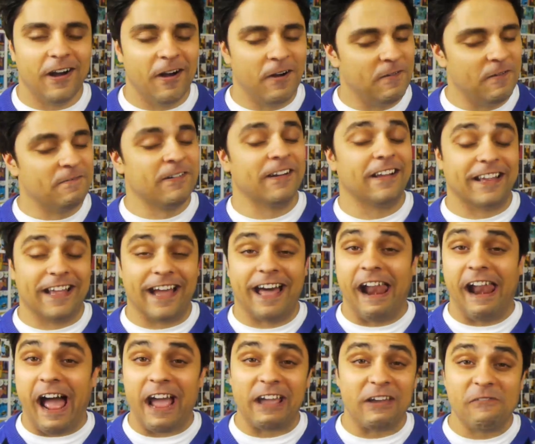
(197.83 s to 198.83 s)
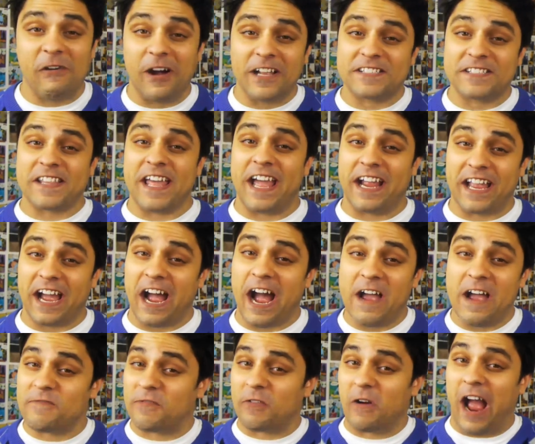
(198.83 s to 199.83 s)
Oh my god, I could watch that
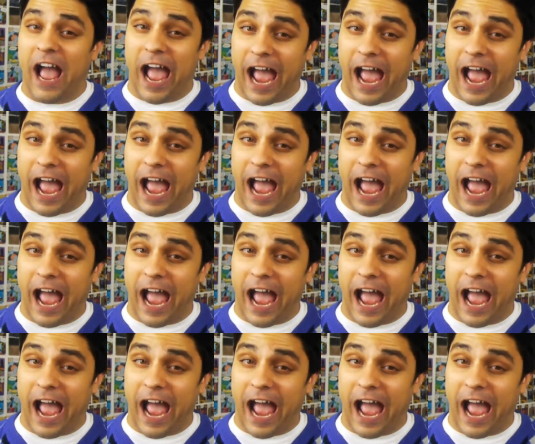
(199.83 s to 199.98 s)
guy for